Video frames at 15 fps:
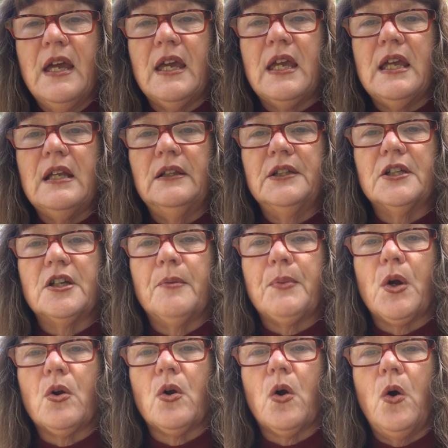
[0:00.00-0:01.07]
He lit up
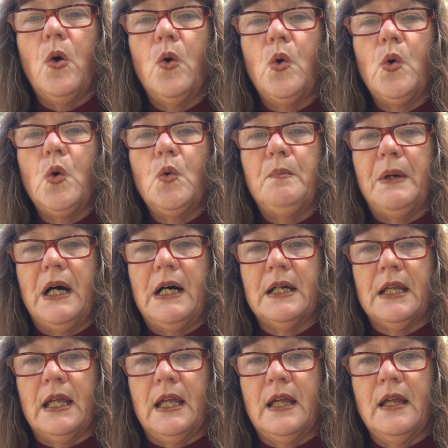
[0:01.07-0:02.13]
her whole
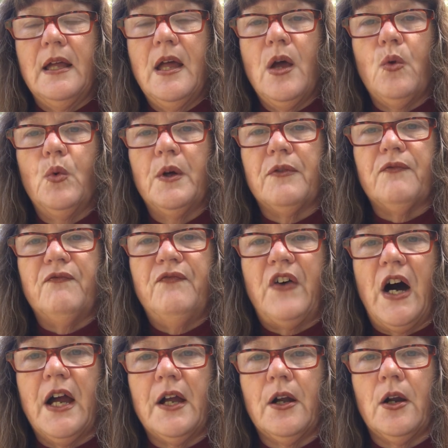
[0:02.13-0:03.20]
body with
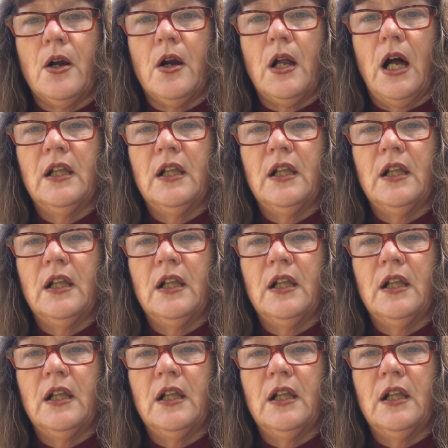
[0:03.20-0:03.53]
fire,